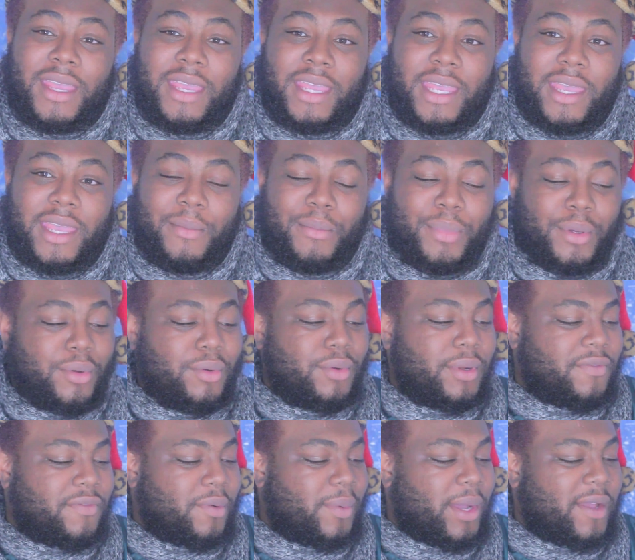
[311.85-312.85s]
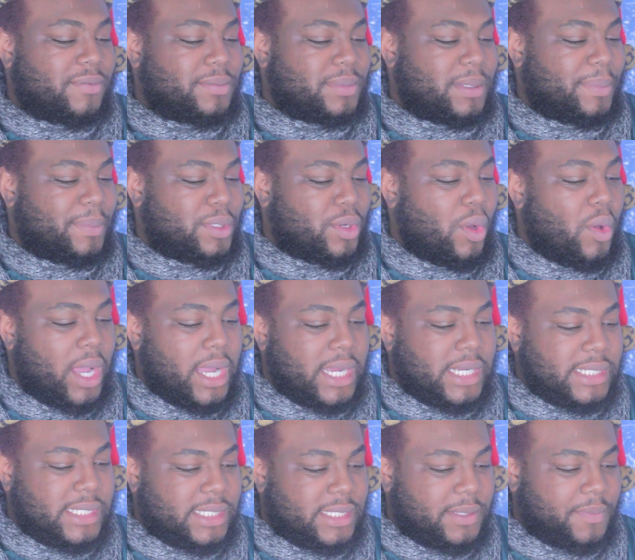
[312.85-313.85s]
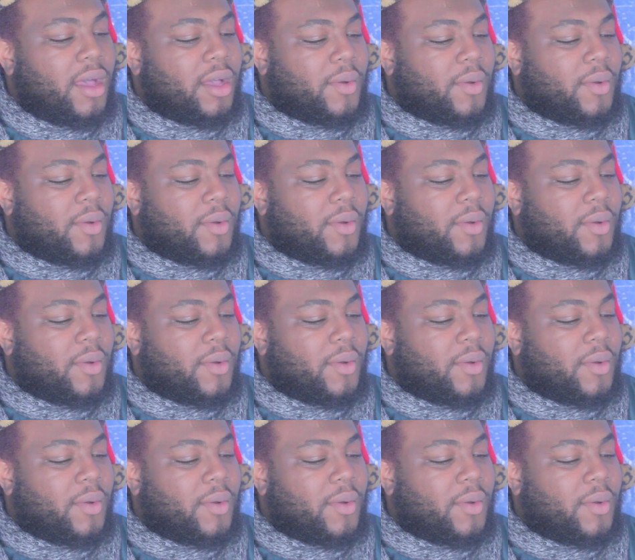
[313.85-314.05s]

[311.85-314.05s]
and get booed for waking people's doors.